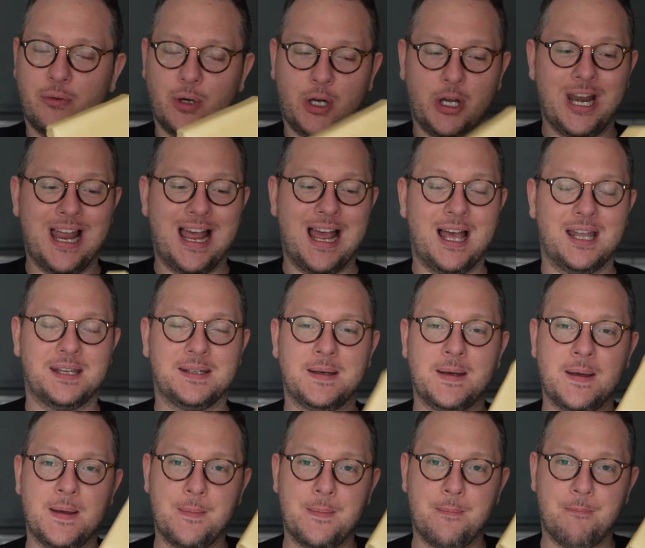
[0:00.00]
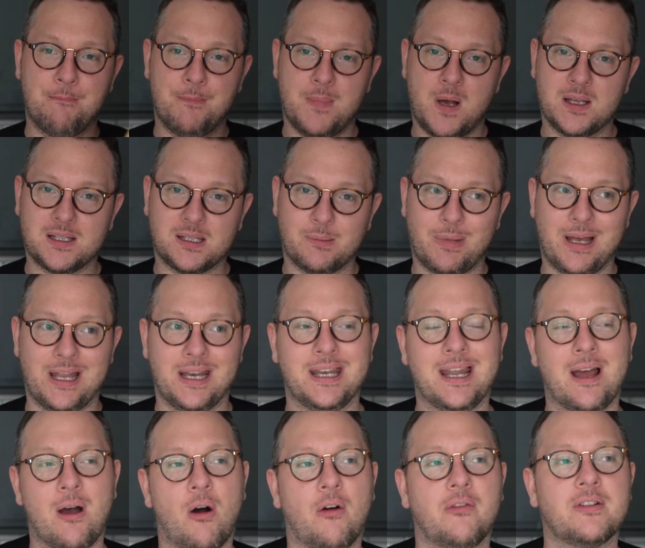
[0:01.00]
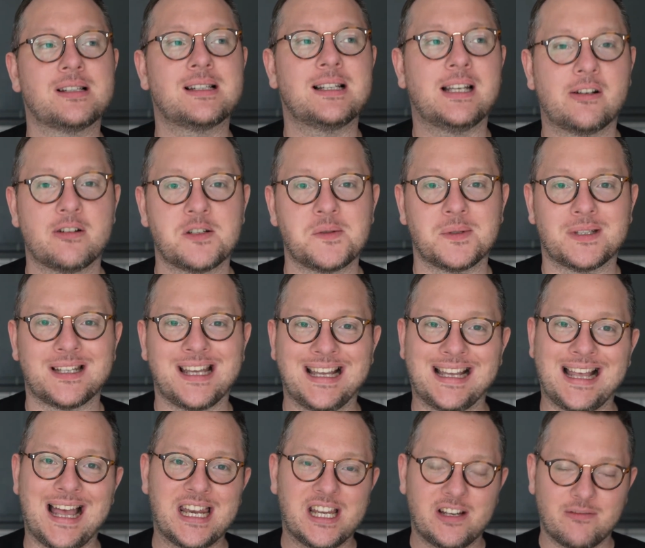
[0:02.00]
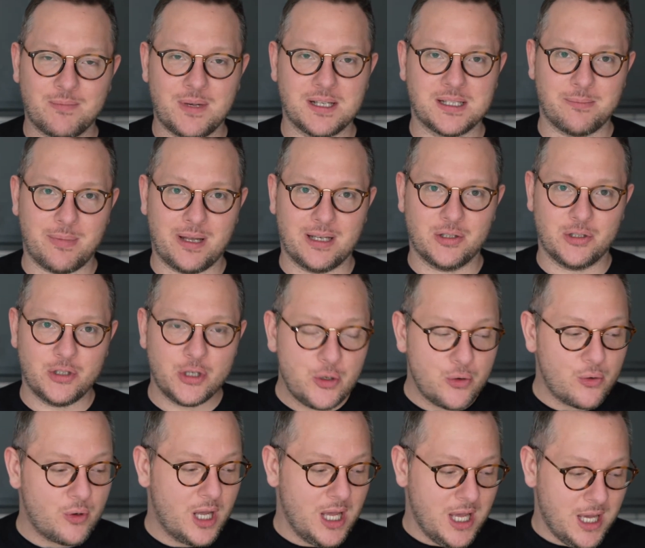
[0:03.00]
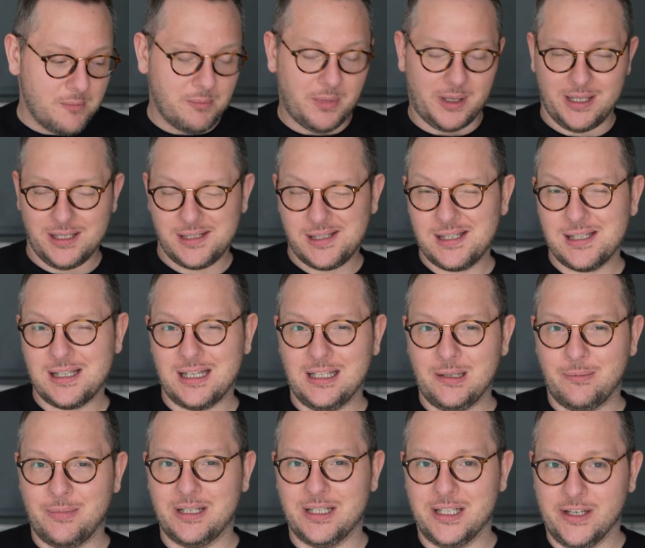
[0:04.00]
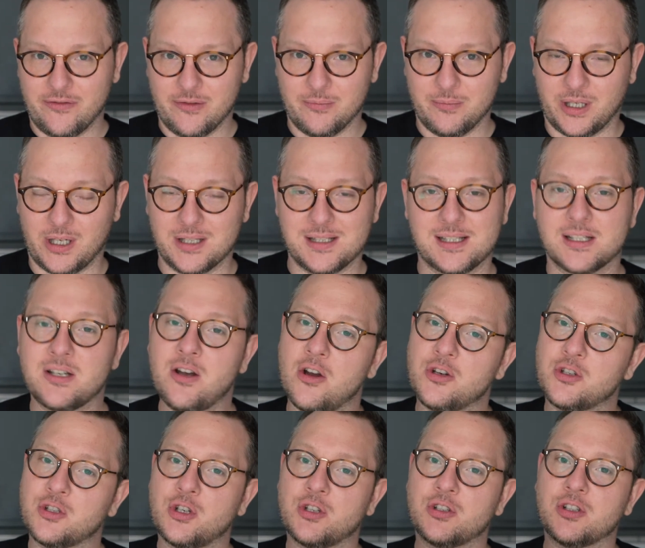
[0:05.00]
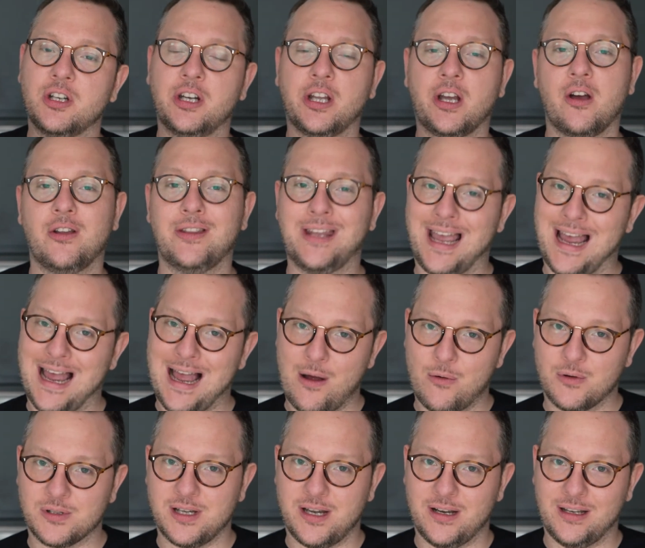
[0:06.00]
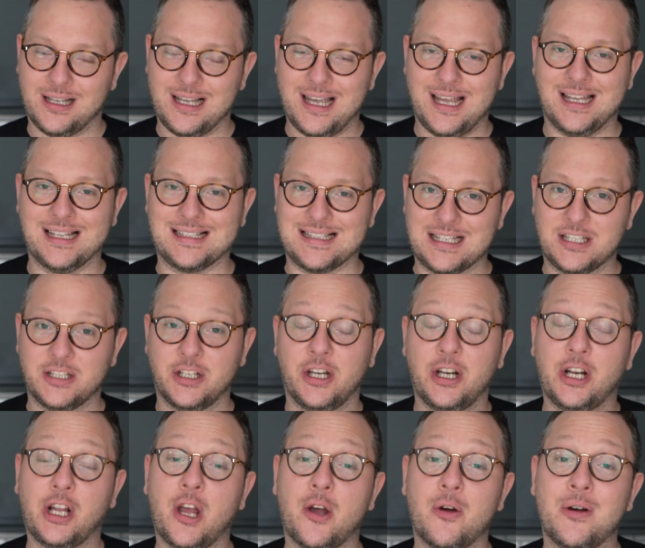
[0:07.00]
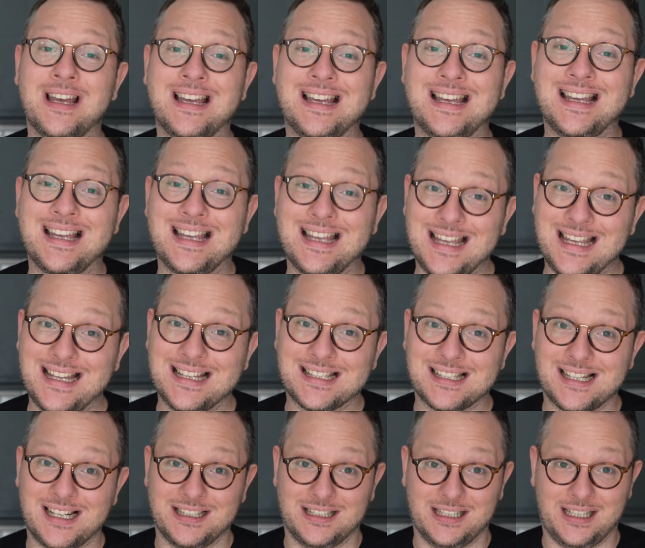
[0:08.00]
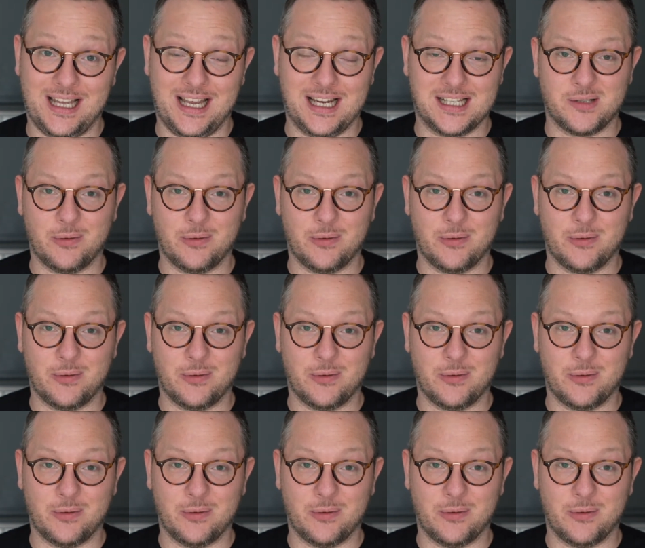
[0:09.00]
We're going to add marzipan. Now obviously Christmas cake can have marzipan too, but this is a little bit different because it's not just going to go on the outside of the cake, it's actually going to go inside the cake.